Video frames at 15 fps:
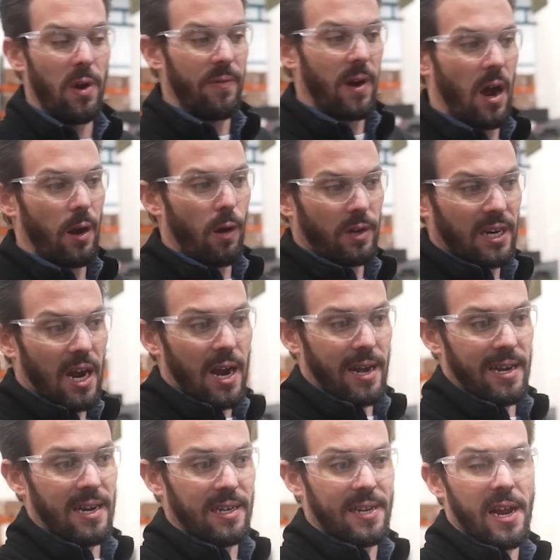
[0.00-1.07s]
We've got our
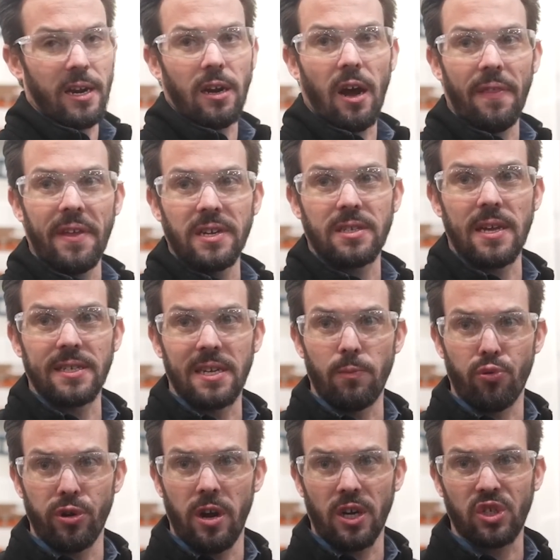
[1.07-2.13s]
Titan intake on this that's in
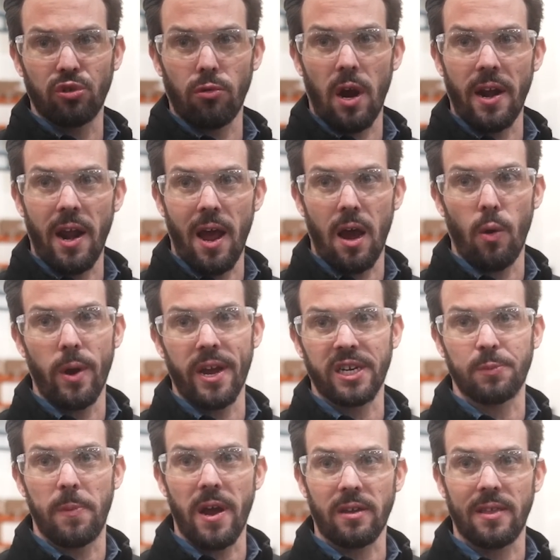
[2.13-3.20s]
production right now. We
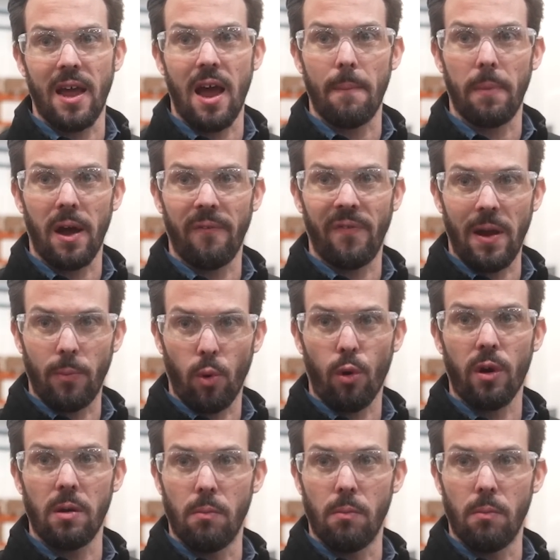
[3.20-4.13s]
expect that by February,